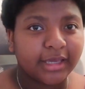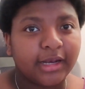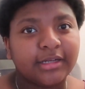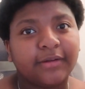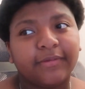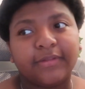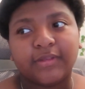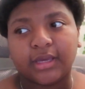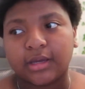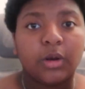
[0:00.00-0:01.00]
and I definitely definitely
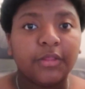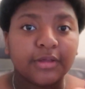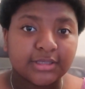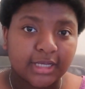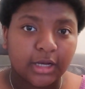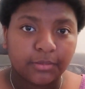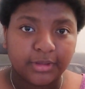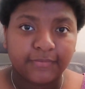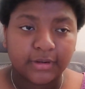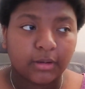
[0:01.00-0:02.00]
think one of the things that helped
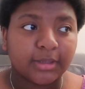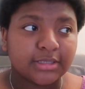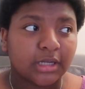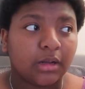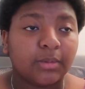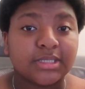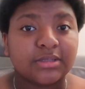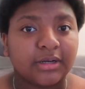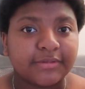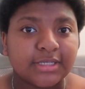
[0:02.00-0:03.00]
me figure out my style was
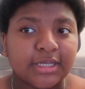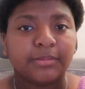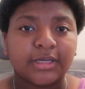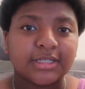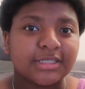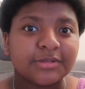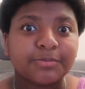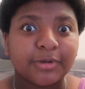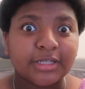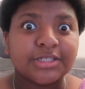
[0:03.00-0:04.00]
thrifting, because it was
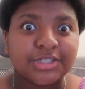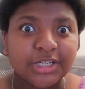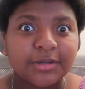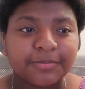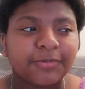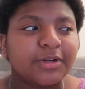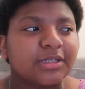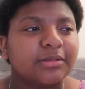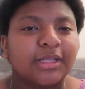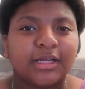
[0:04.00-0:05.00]
pretty cheap for
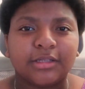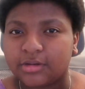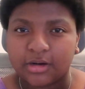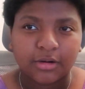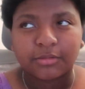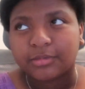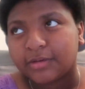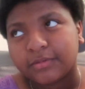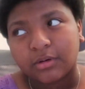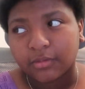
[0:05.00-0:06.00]
something that, you know,
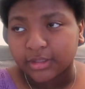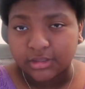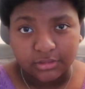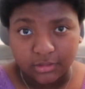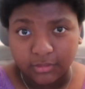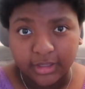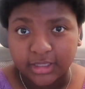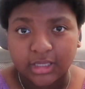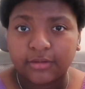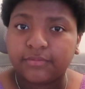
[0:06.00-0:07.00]
if you don't like it, you don't
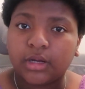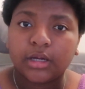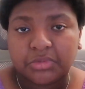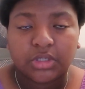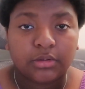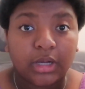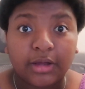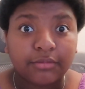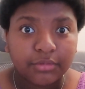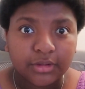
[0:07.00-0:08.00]
like it. If not, you know, you
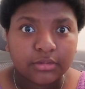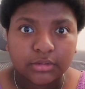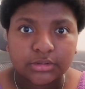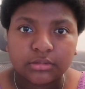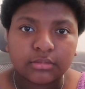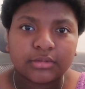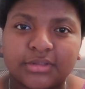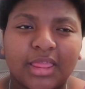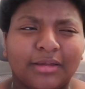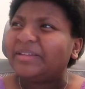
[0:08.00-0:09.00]
have a really cool shoe,
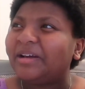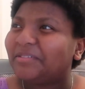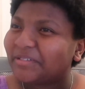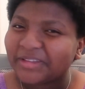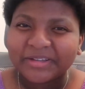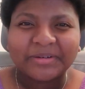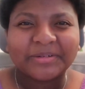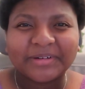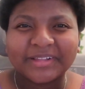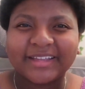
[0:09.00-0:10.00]
like you have a really
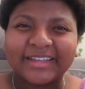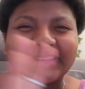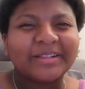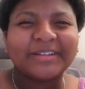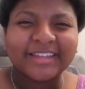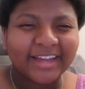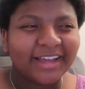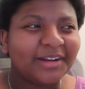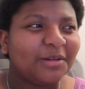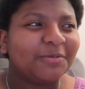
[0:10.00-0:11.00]
cool like clothing
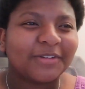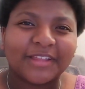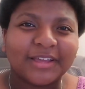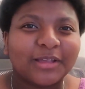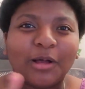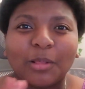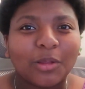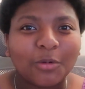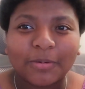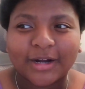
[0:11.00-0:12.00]
item for like a
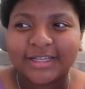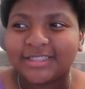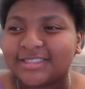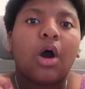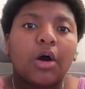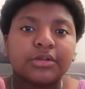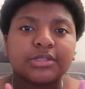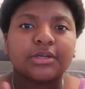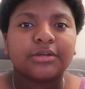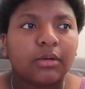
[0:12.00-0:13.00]
low price.
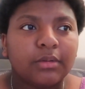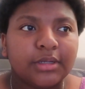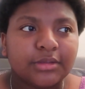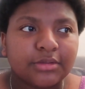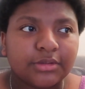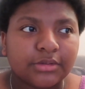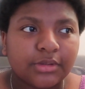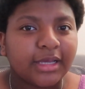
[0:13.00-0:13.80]
Also going through